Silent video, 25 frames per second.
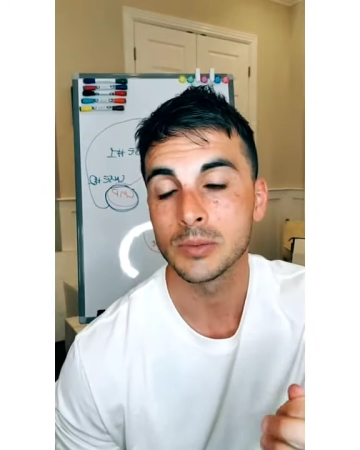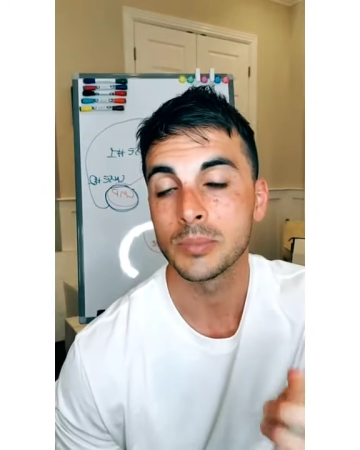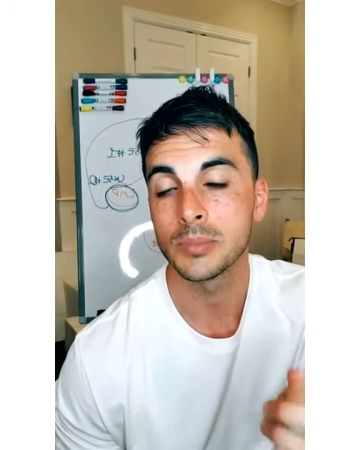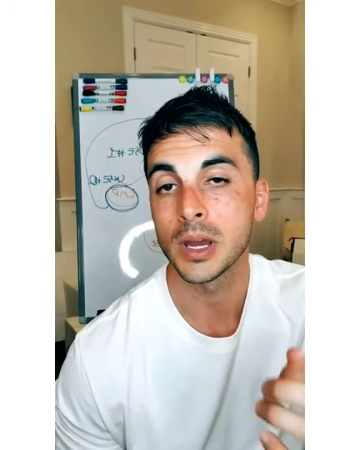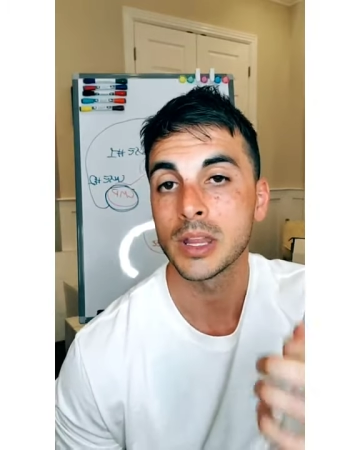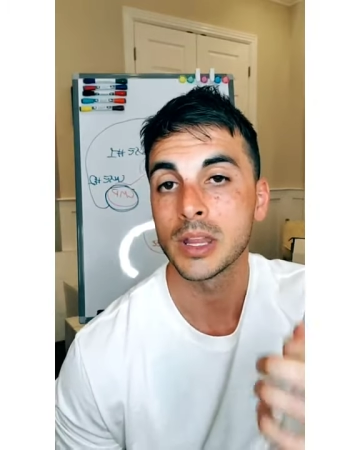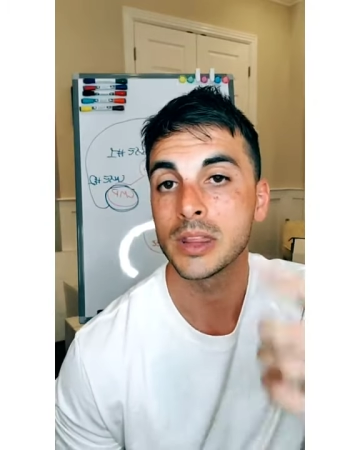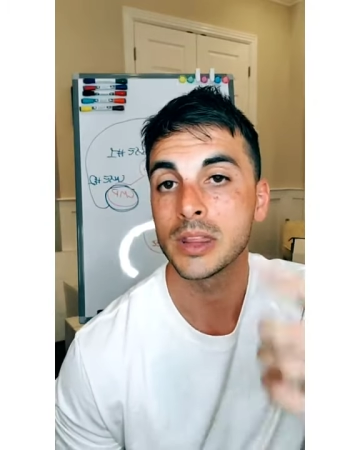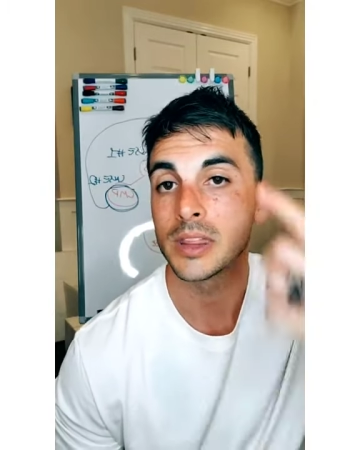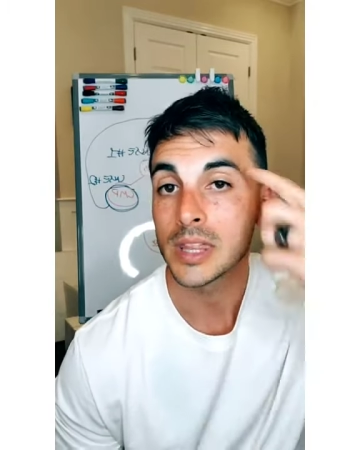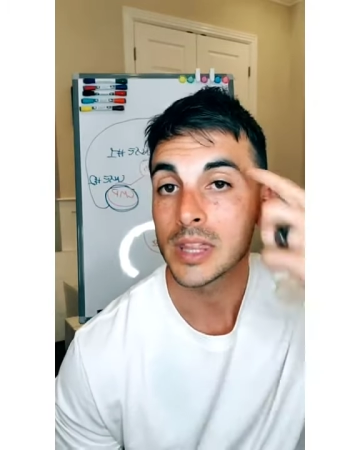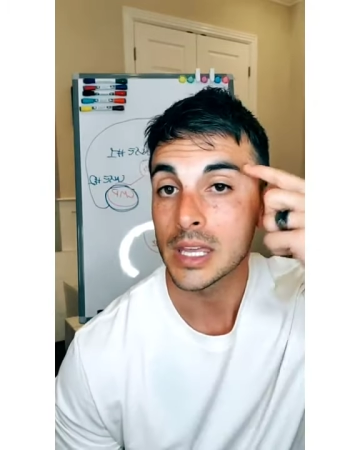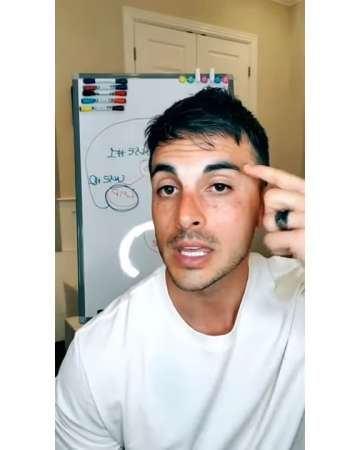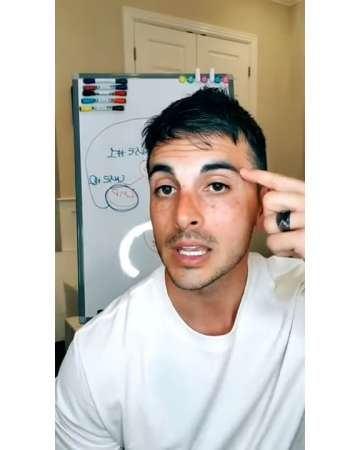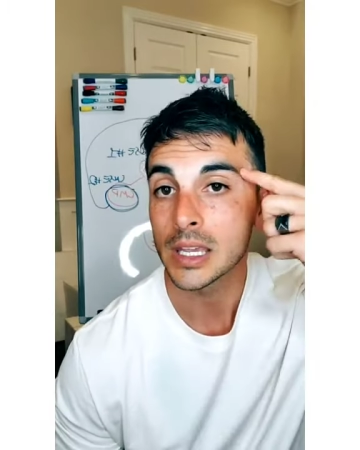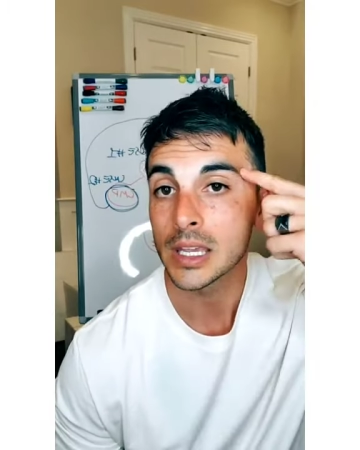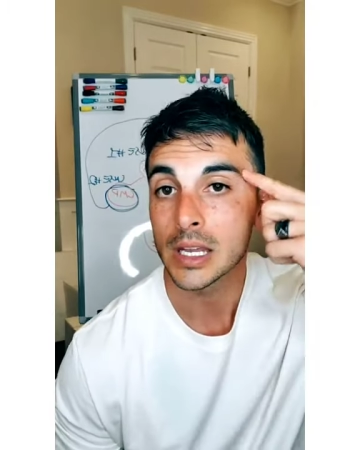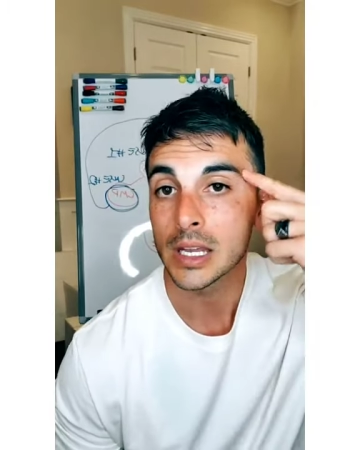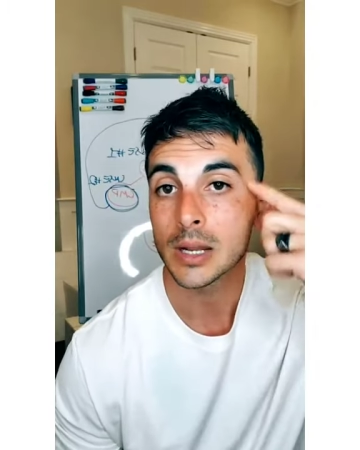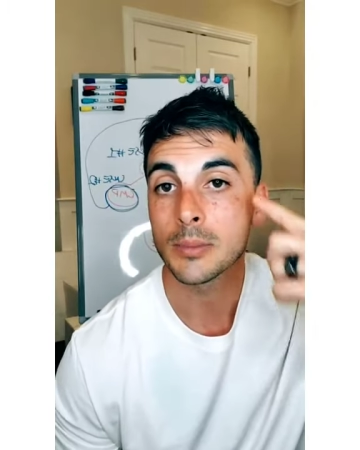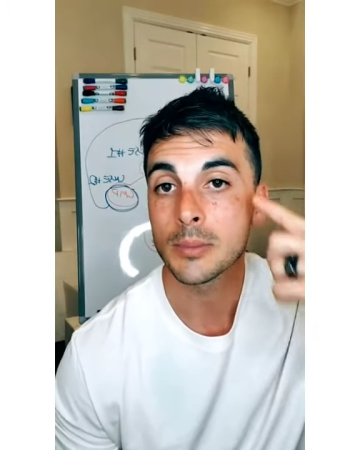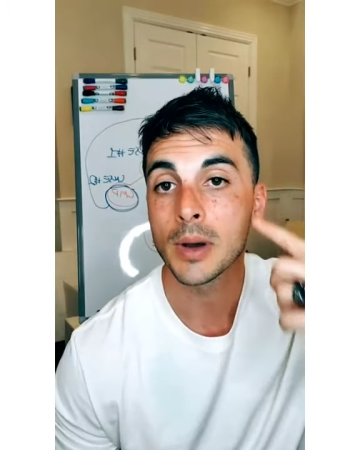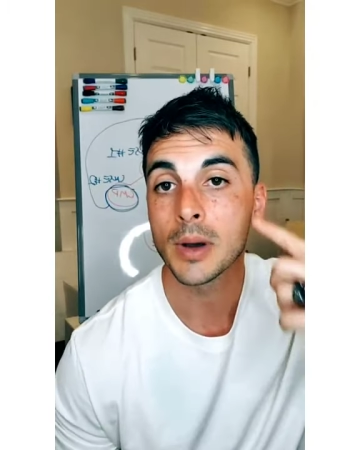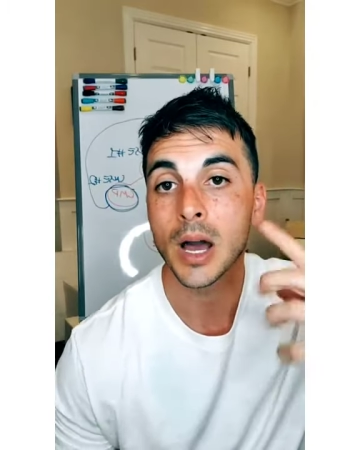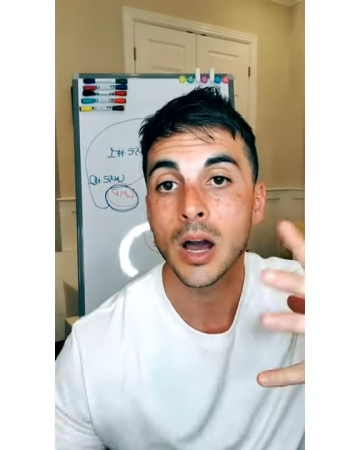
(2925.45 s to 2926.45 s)
by
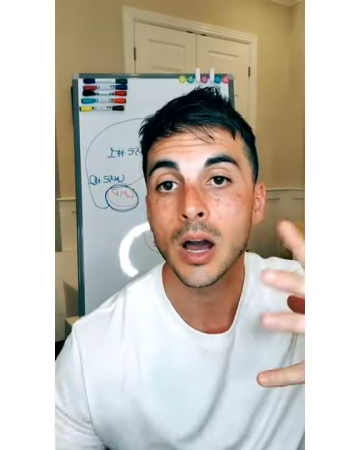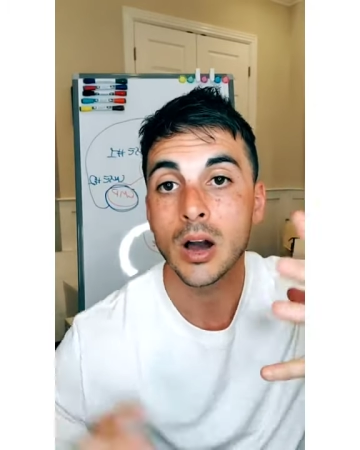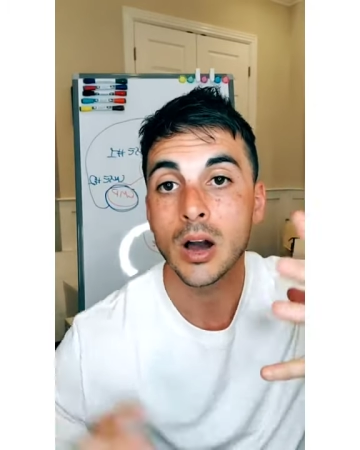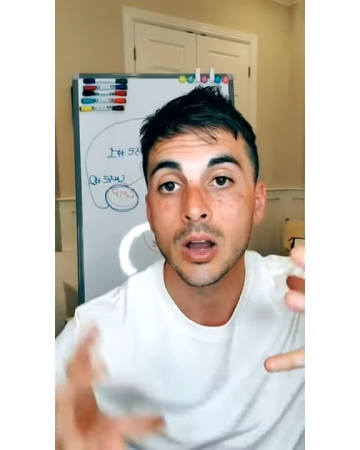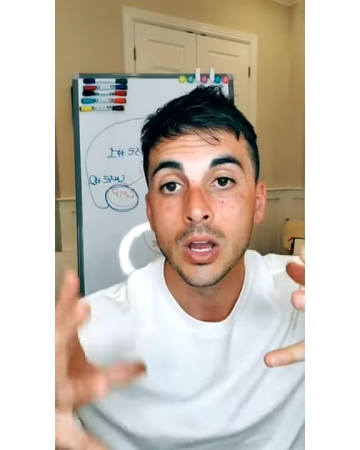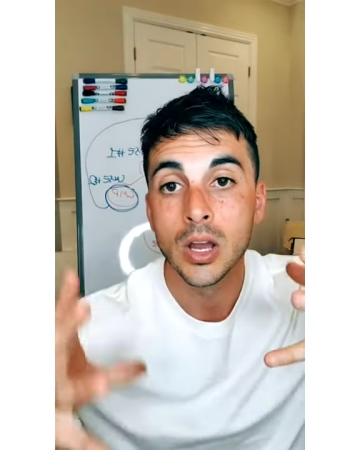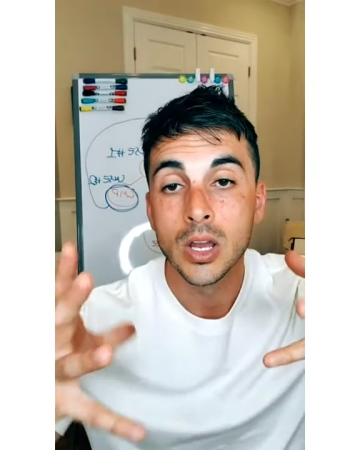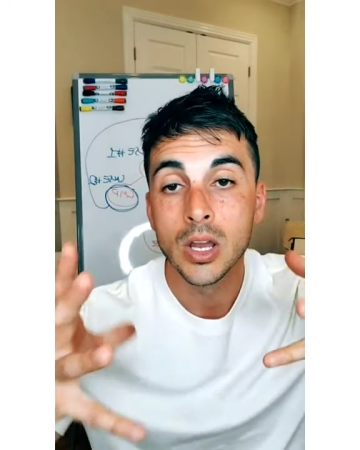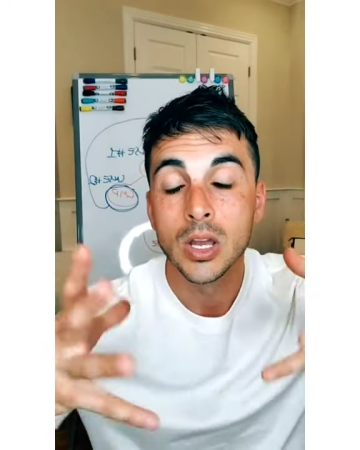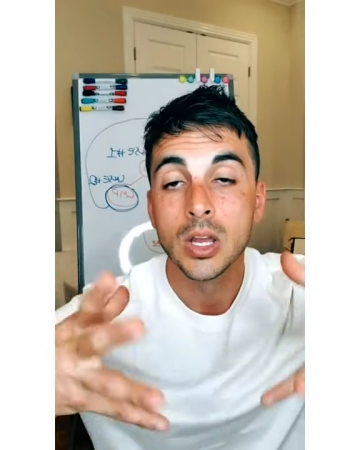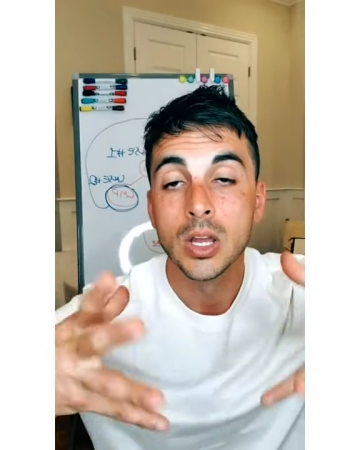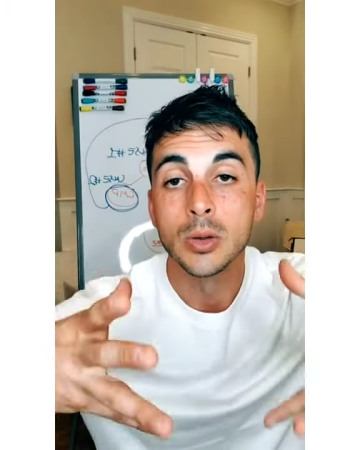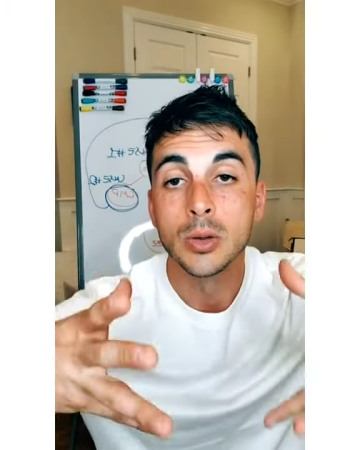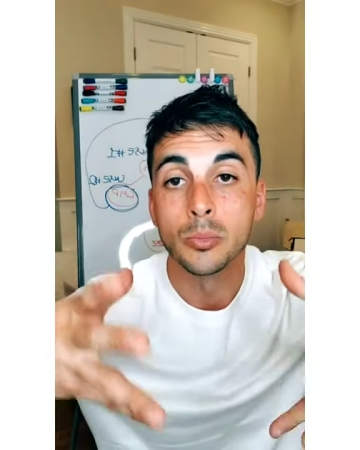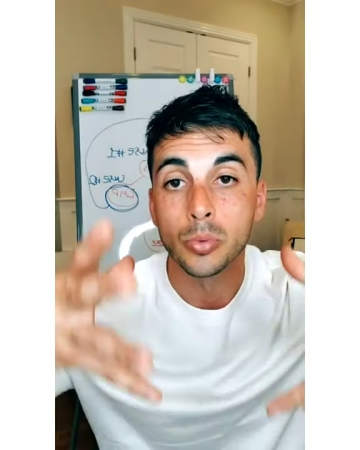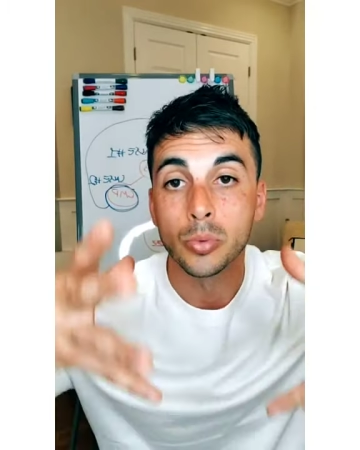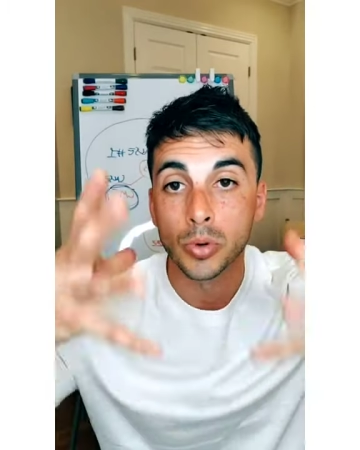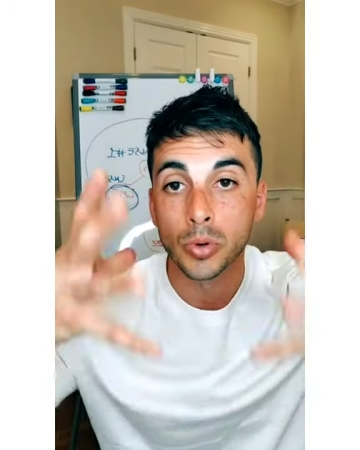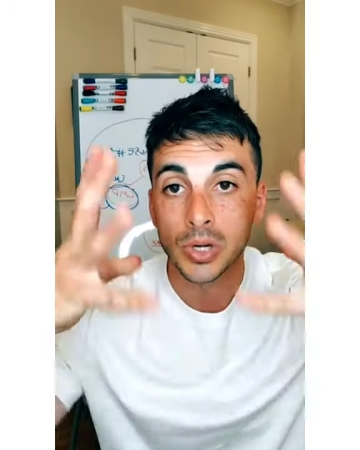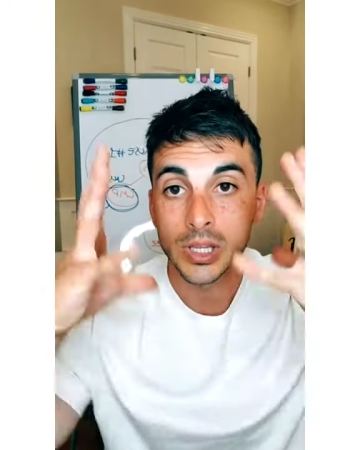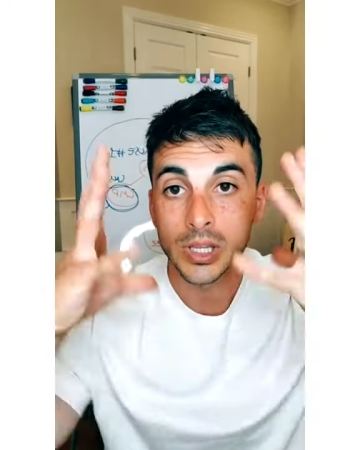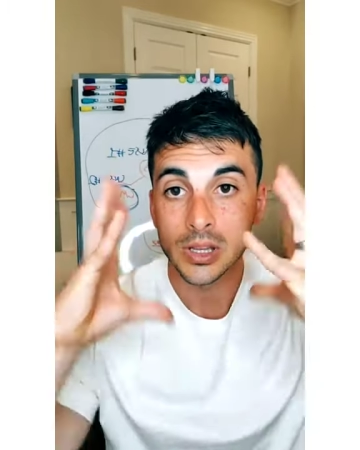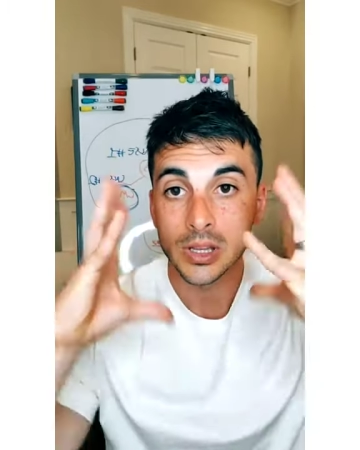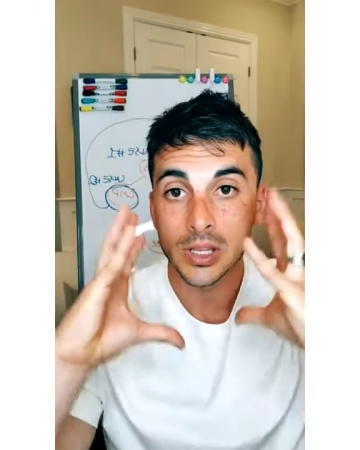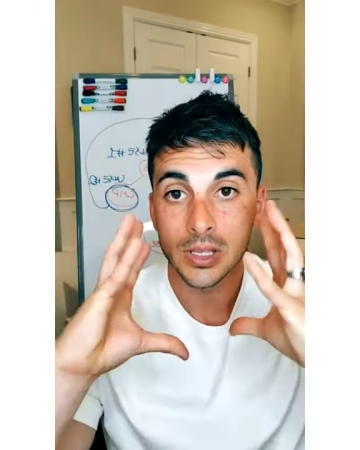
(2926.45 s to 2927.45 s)
thinking about
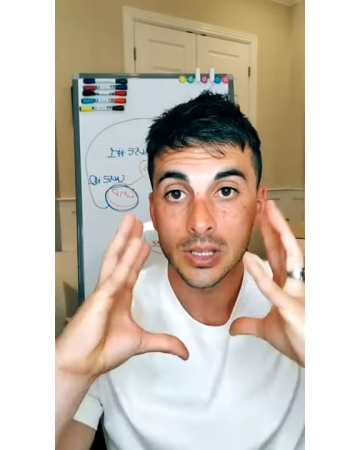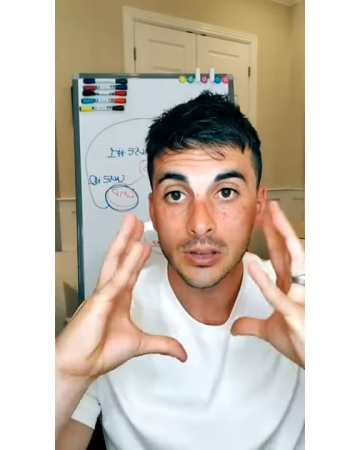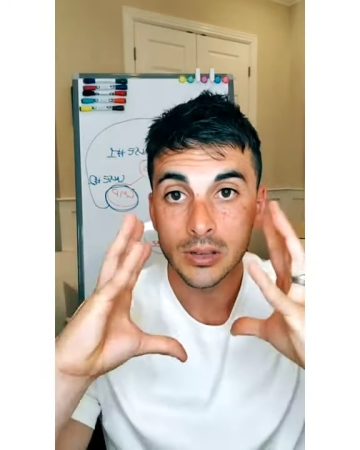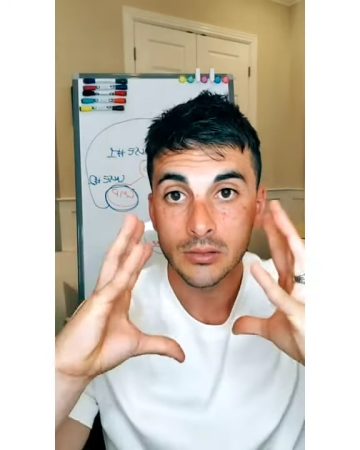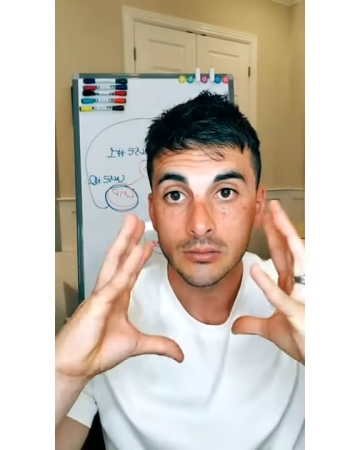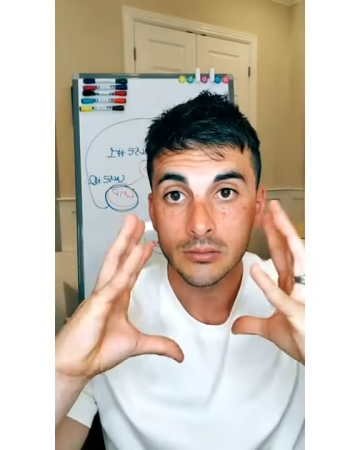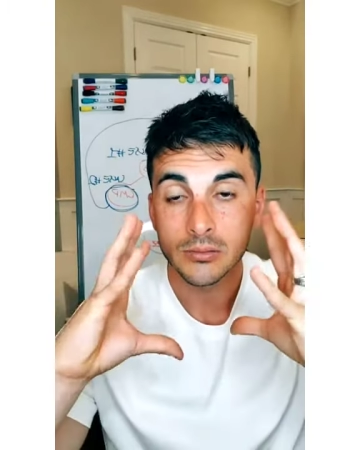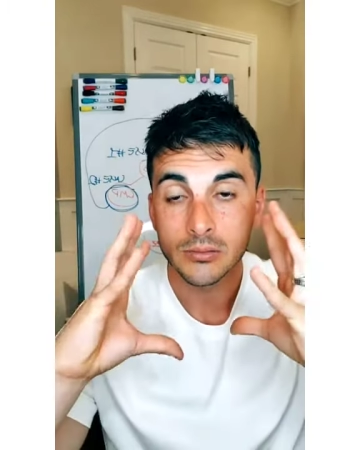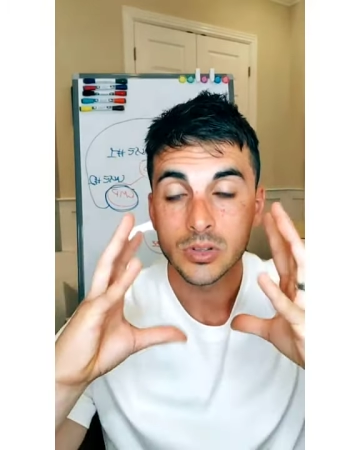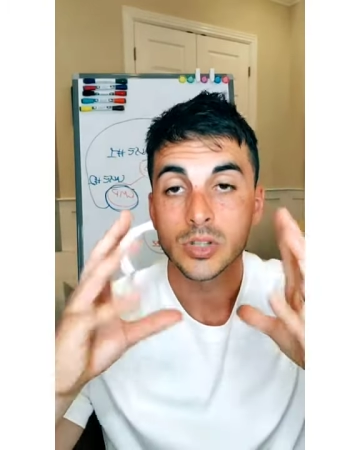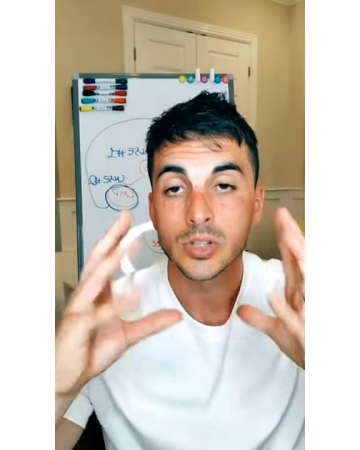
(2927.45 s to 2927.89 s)
breathing,